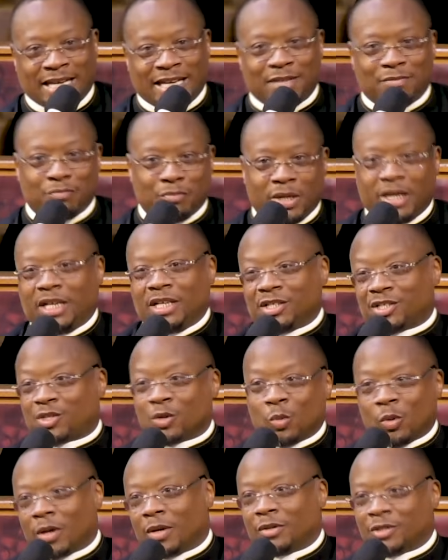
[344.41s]
it means
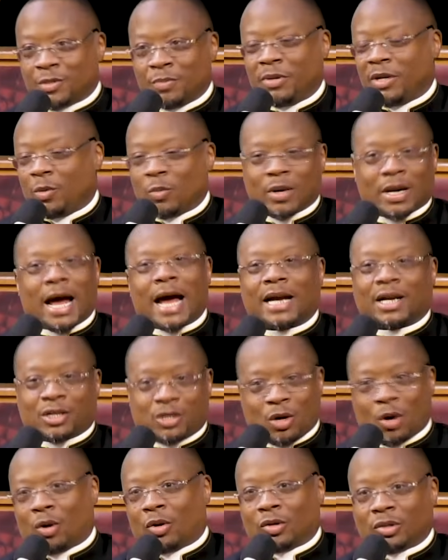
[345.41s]
to be what I
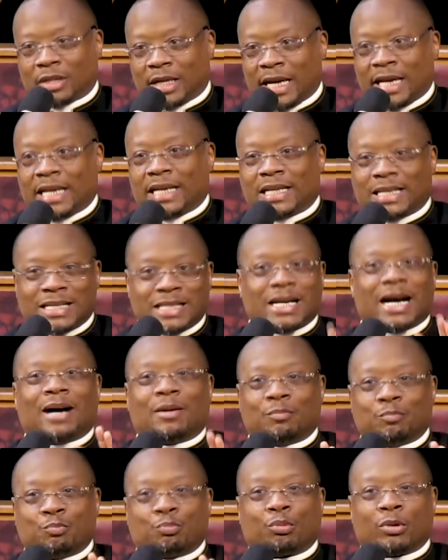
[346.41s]
call a
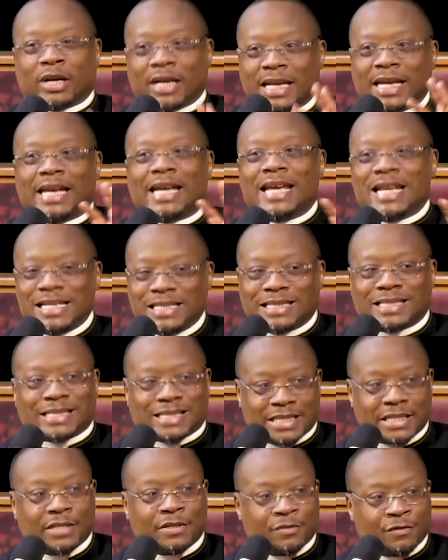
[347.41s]

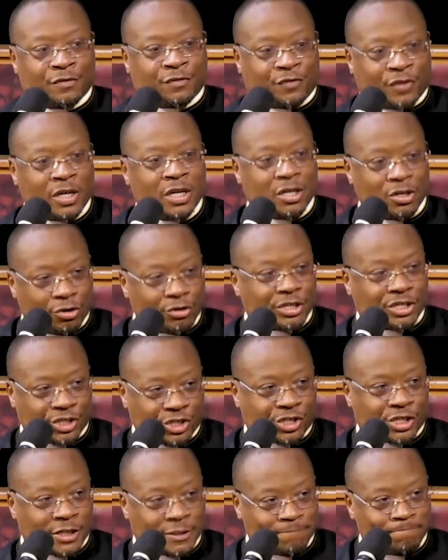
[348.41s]
comprehensive
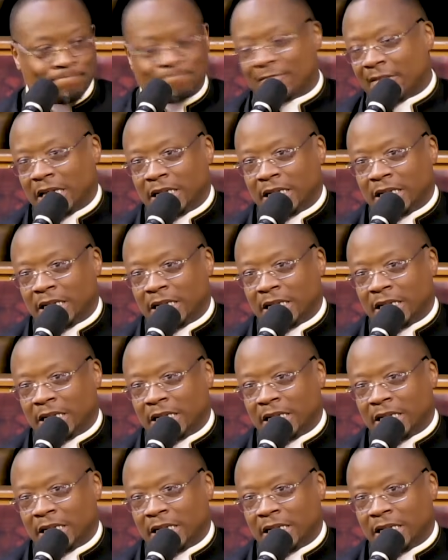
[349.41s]
Christian.